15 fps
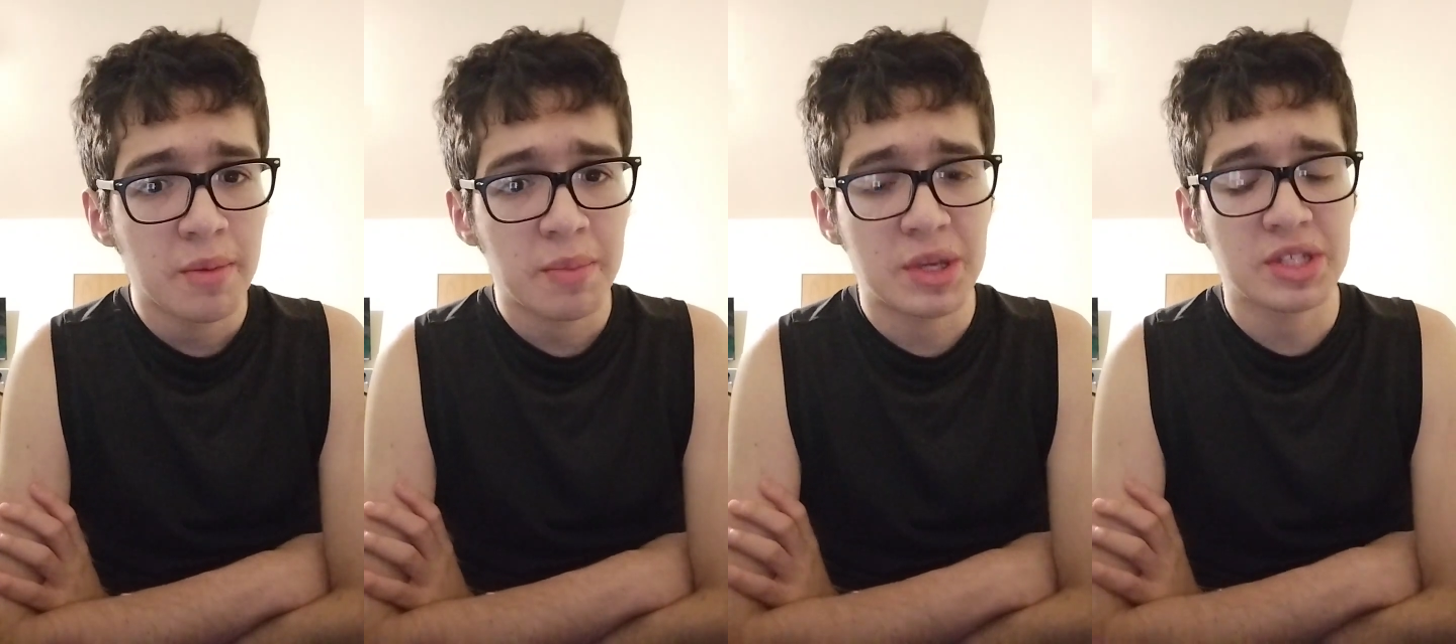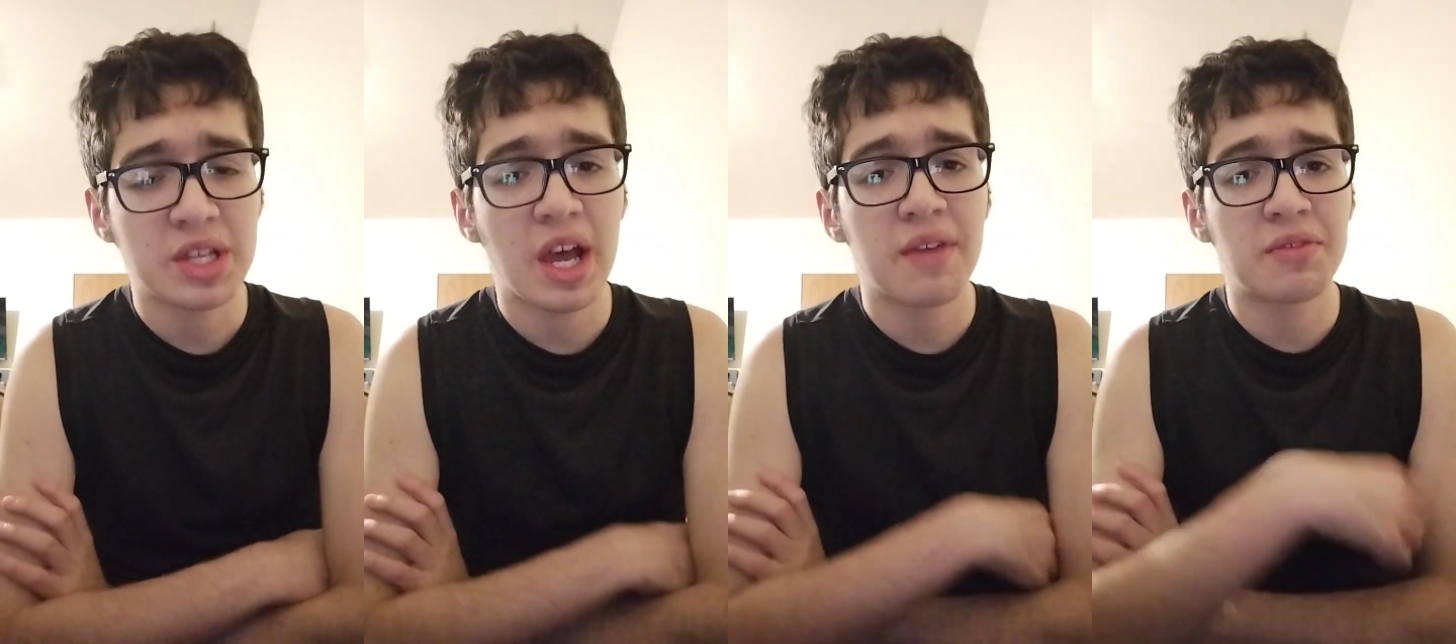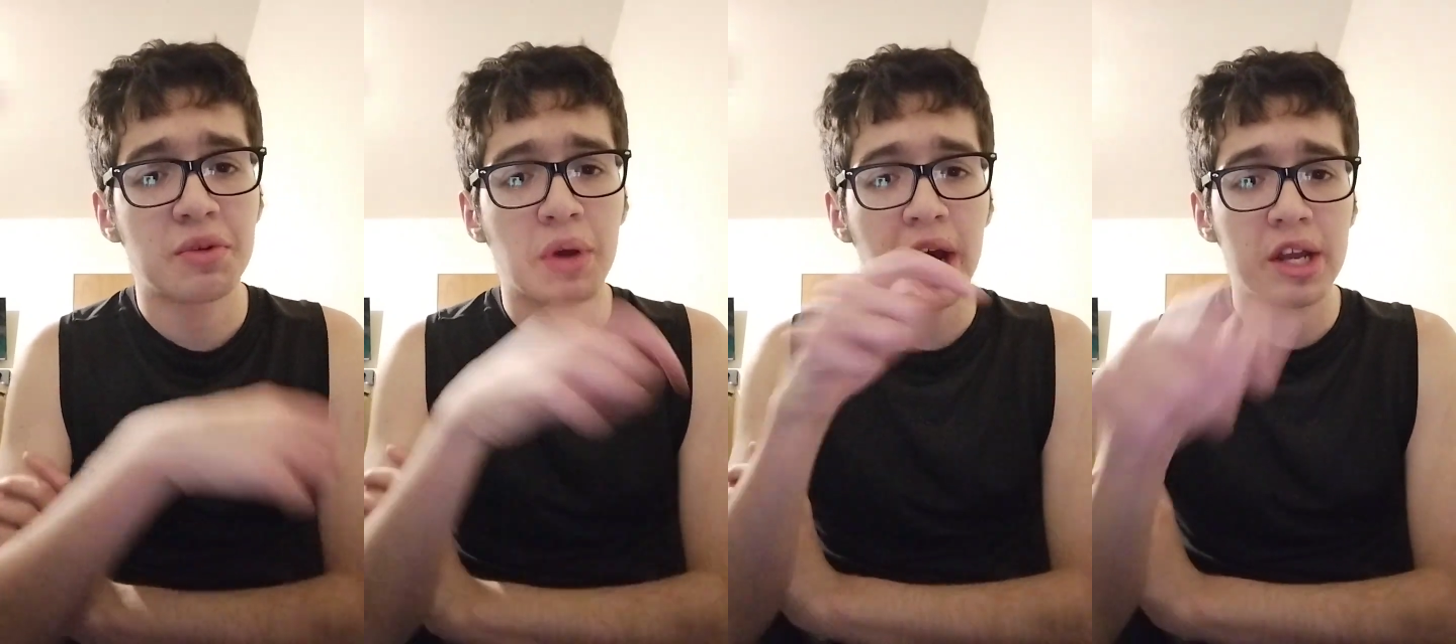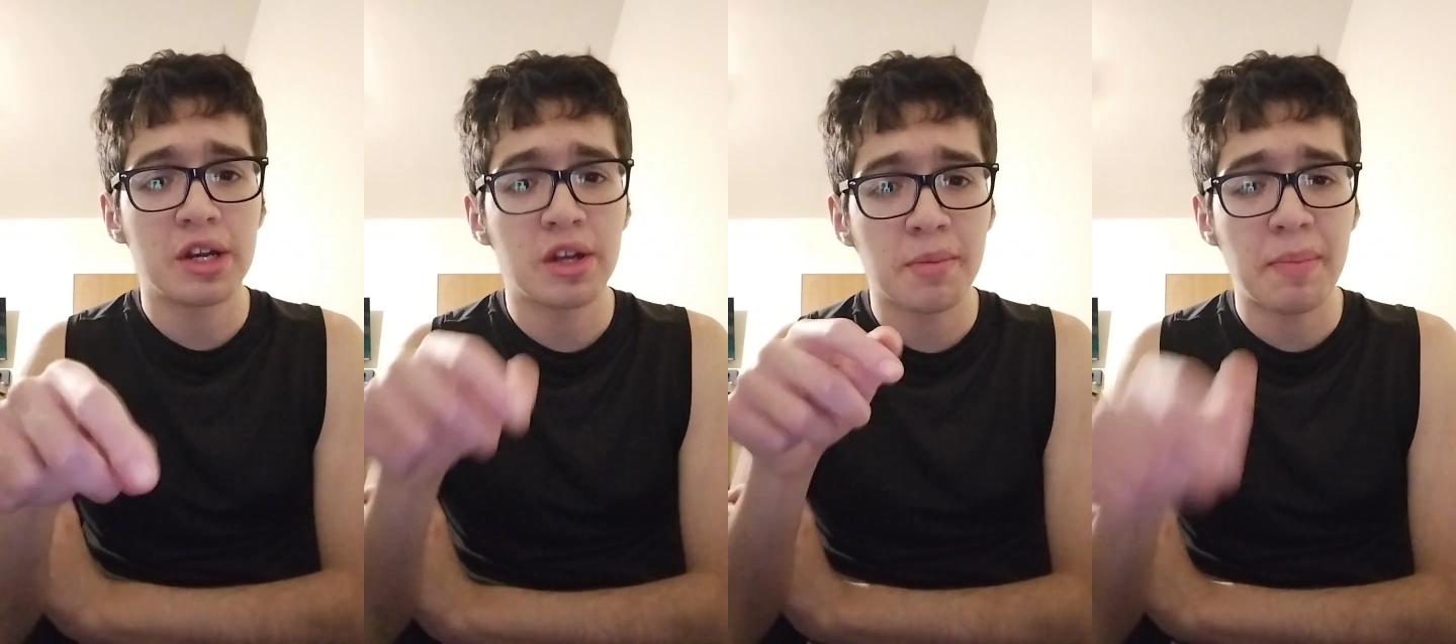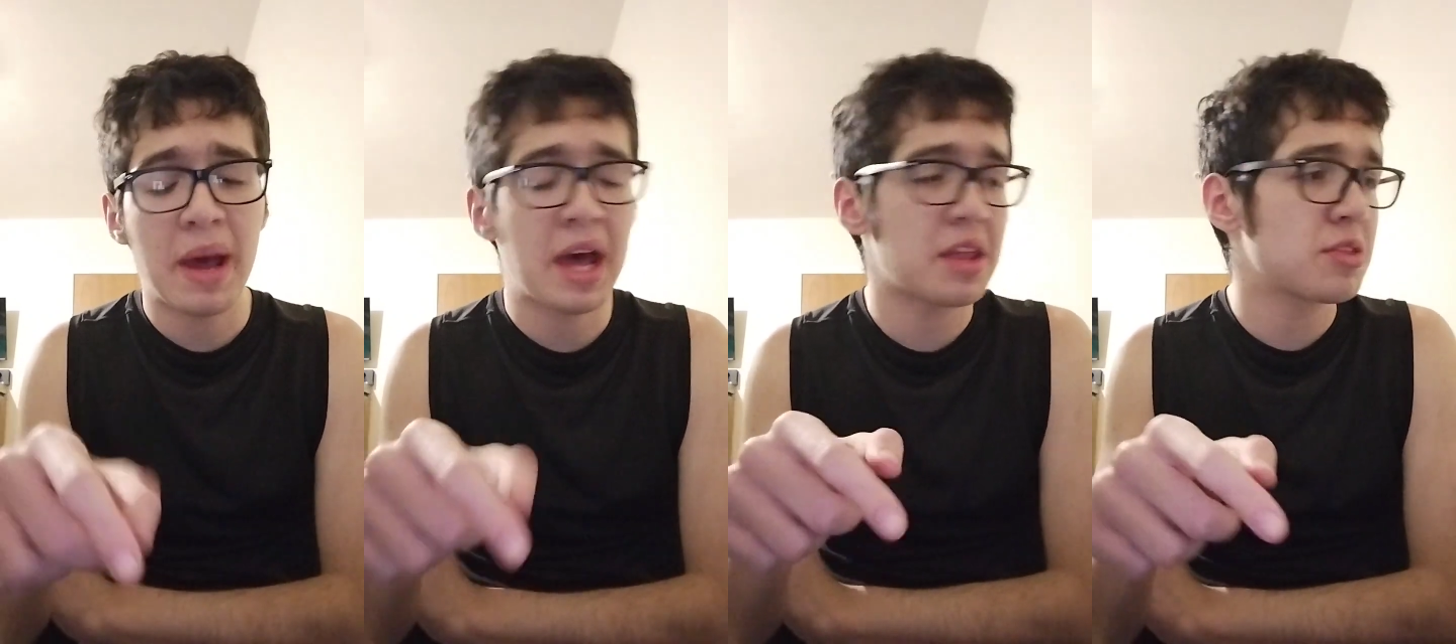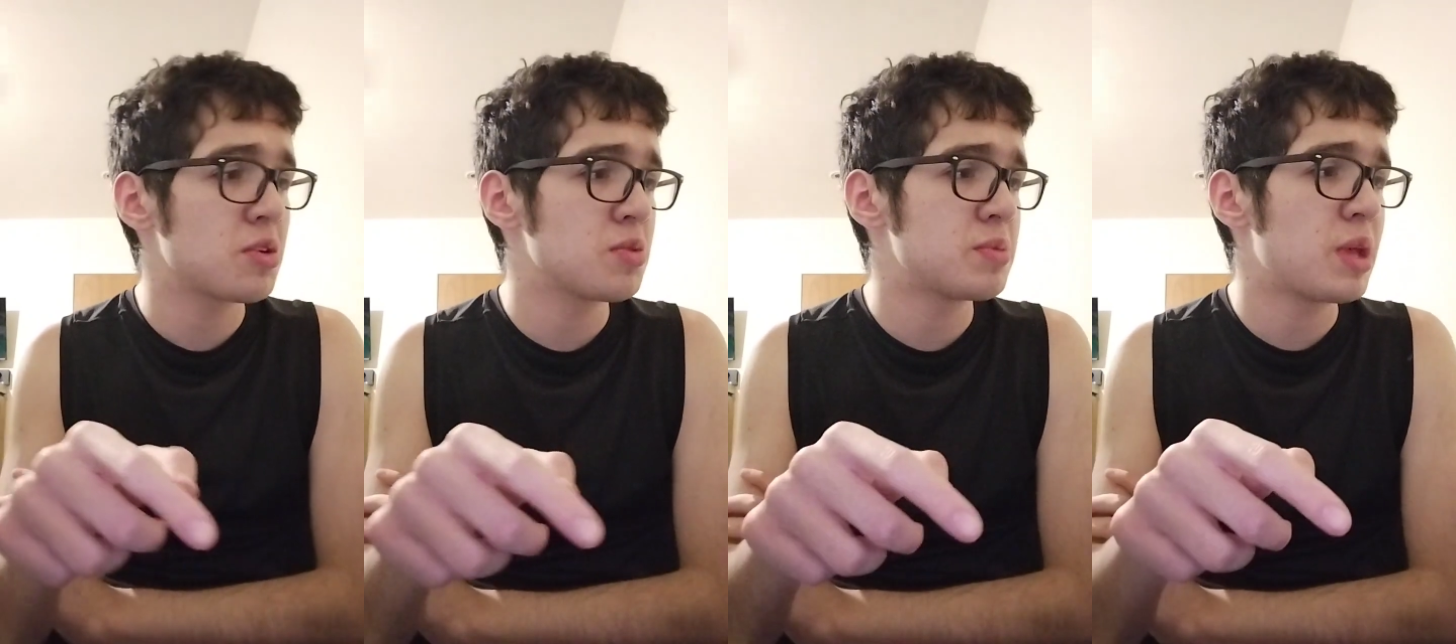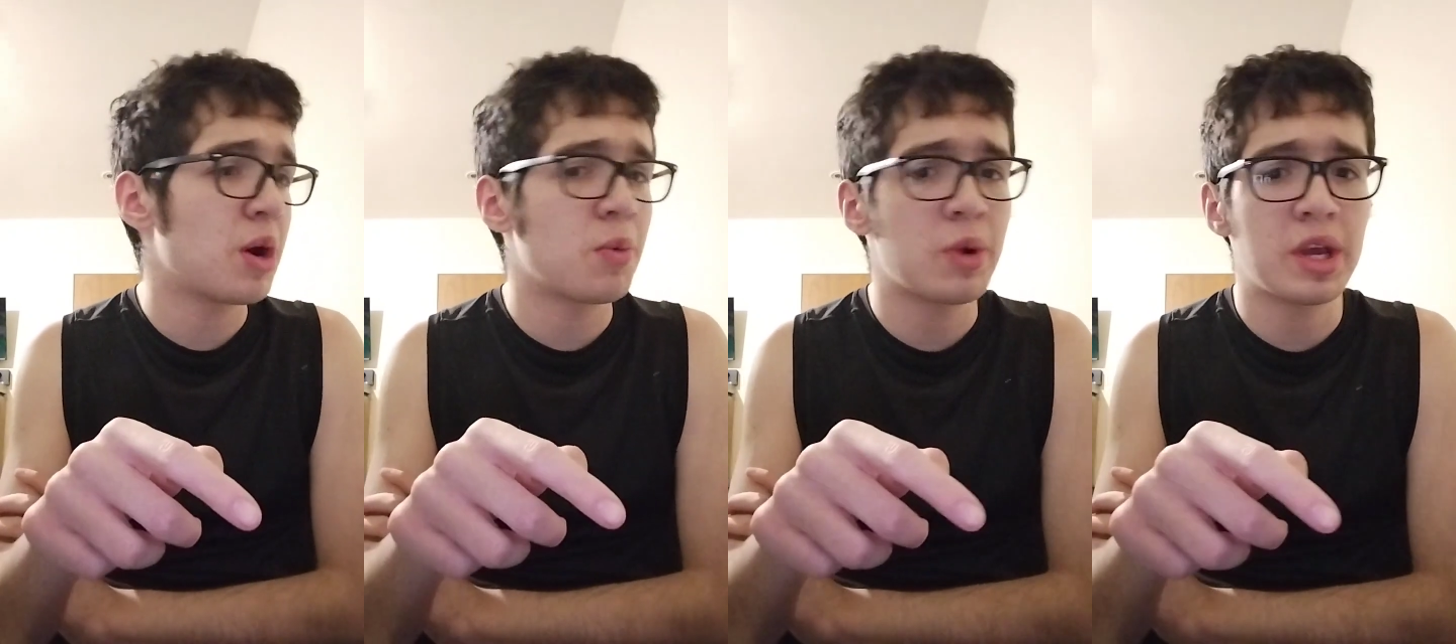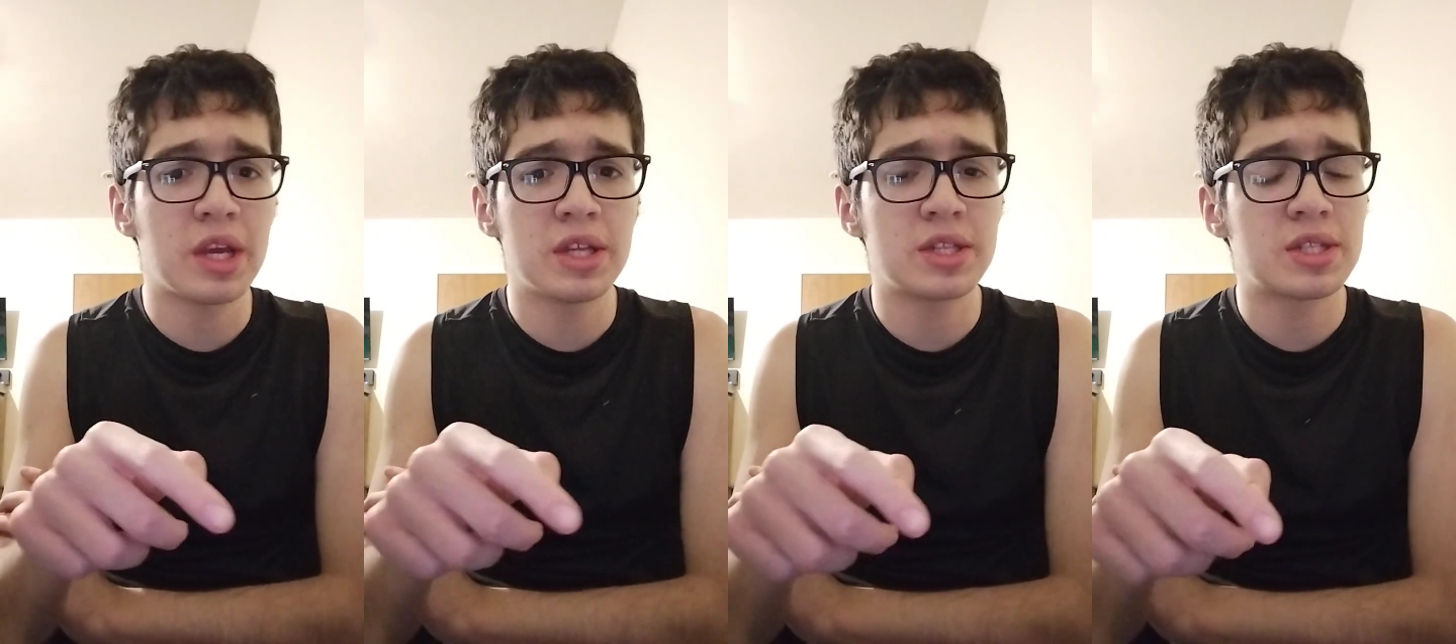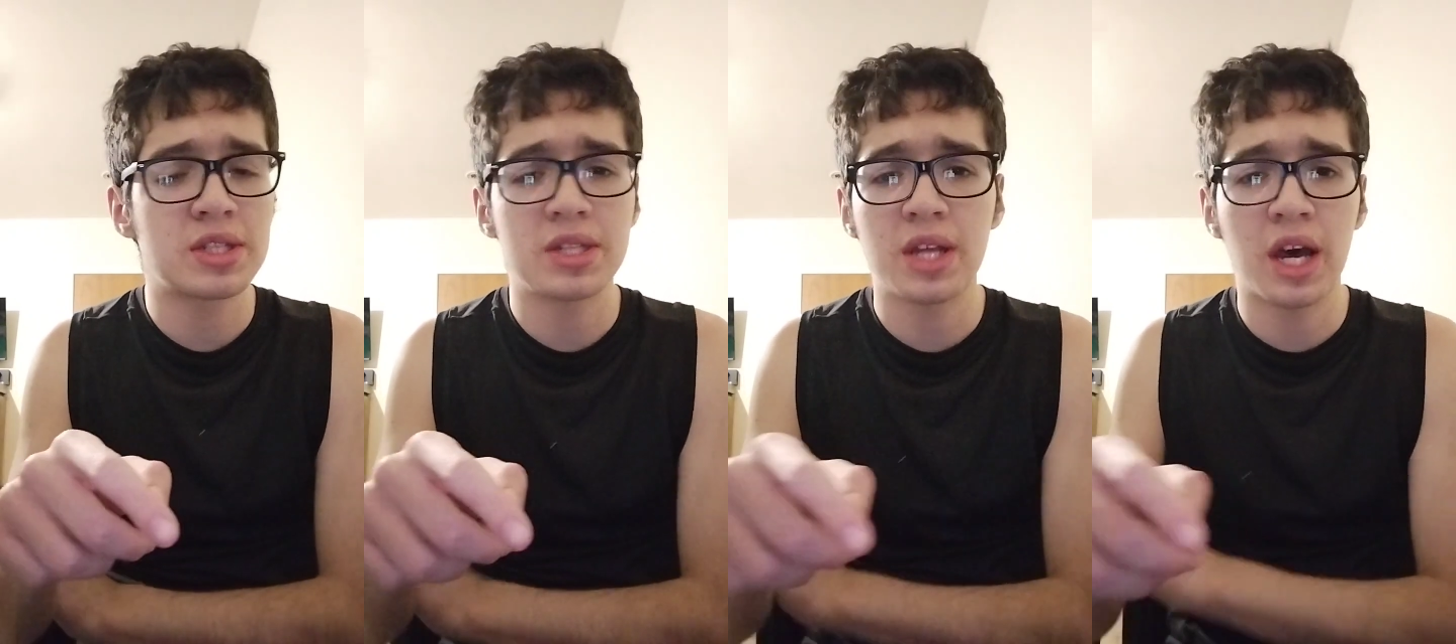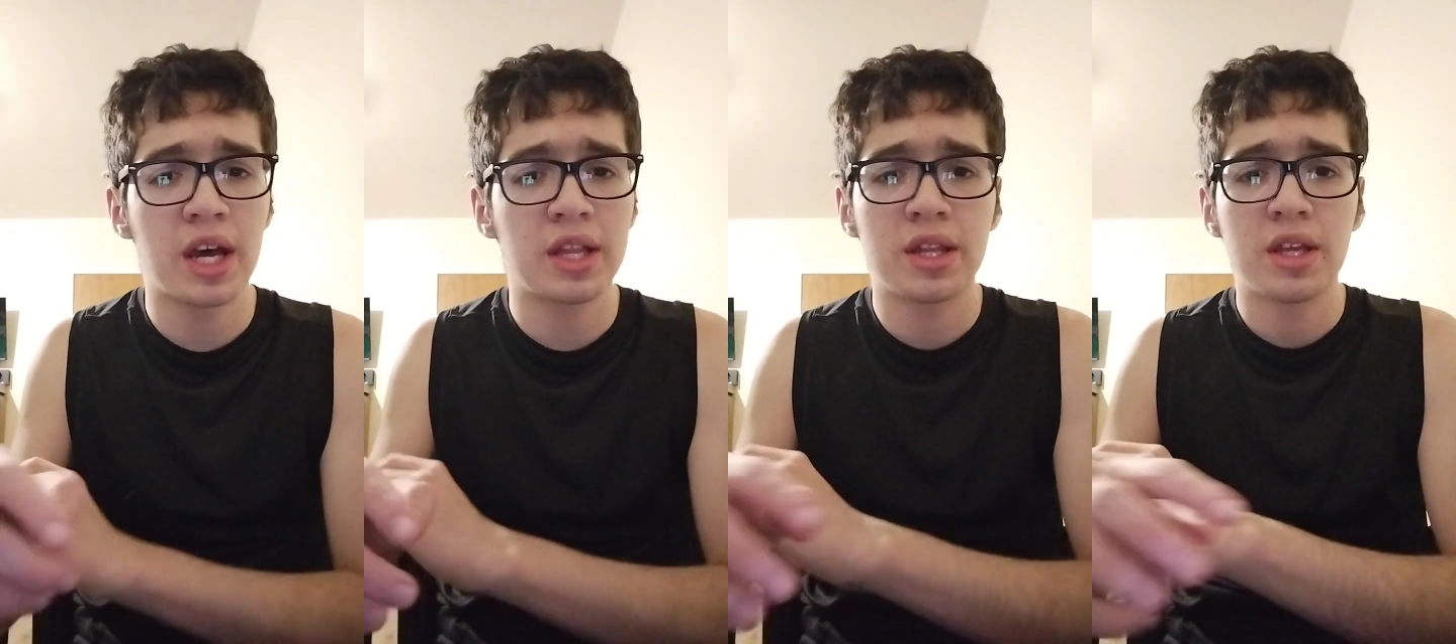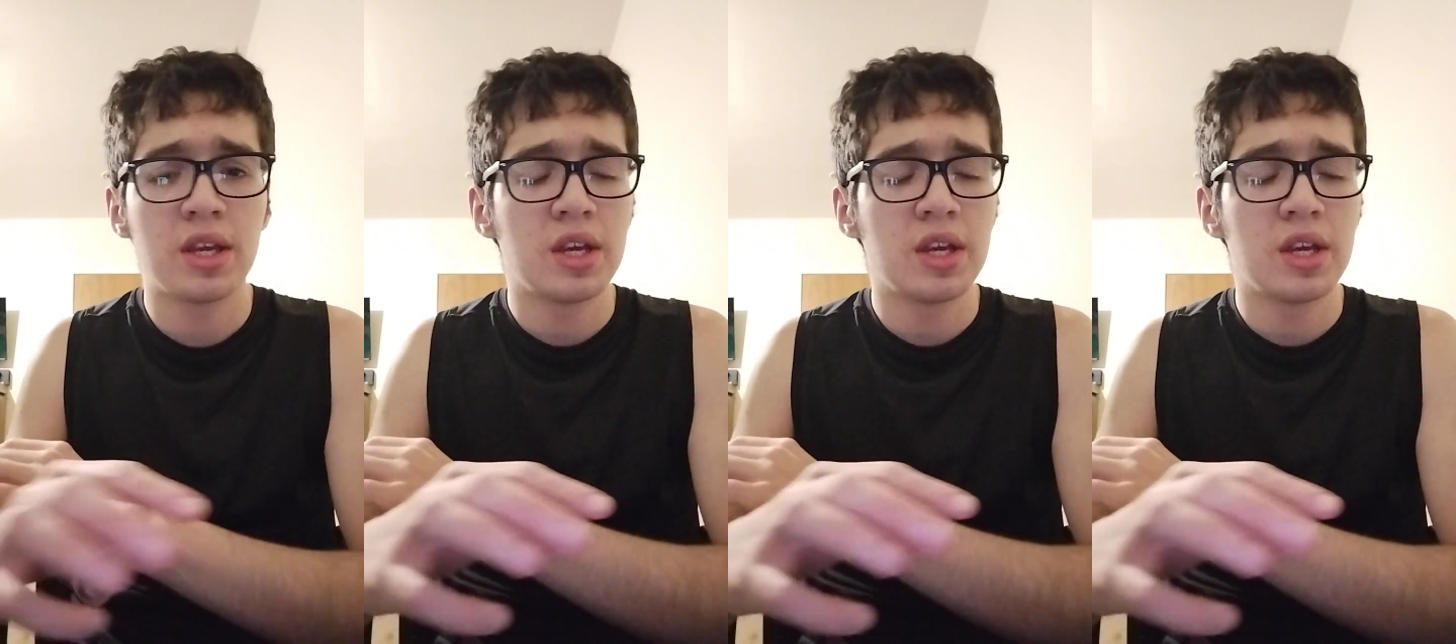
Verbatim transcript: because I have to hide in the bathroom that way it's not